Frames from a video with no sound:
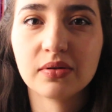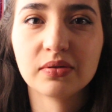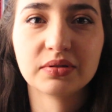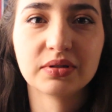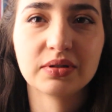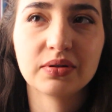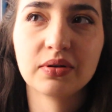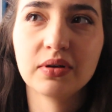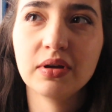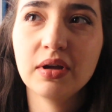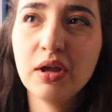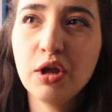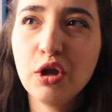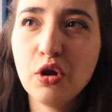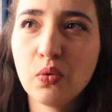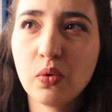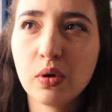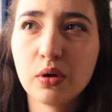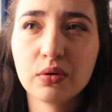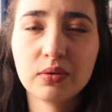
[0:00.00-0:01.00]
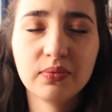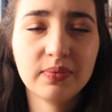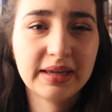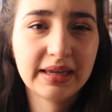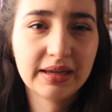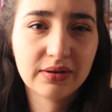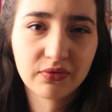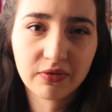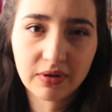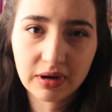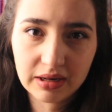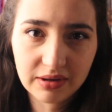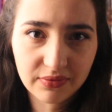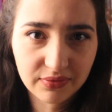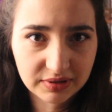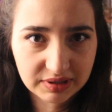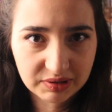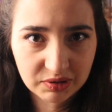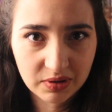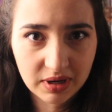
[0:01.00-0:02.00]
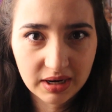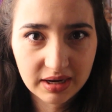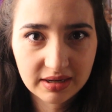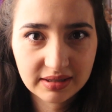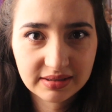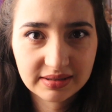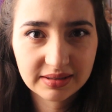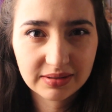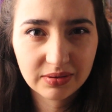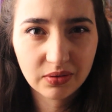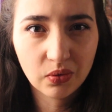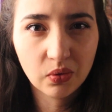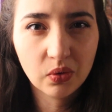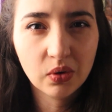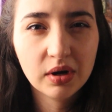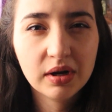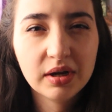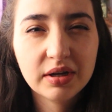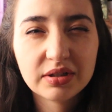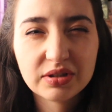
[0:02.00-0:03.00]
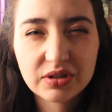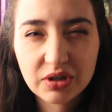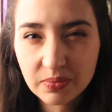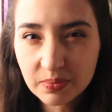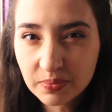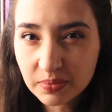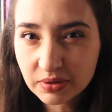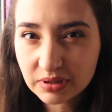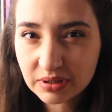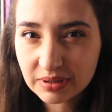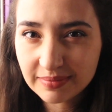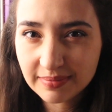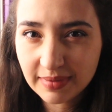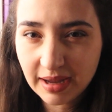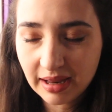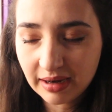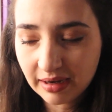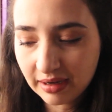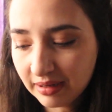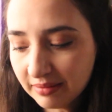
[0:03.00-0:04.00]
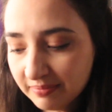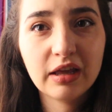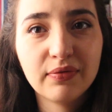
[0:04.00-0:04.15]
Also, we would be really frustrated. So don't put too many.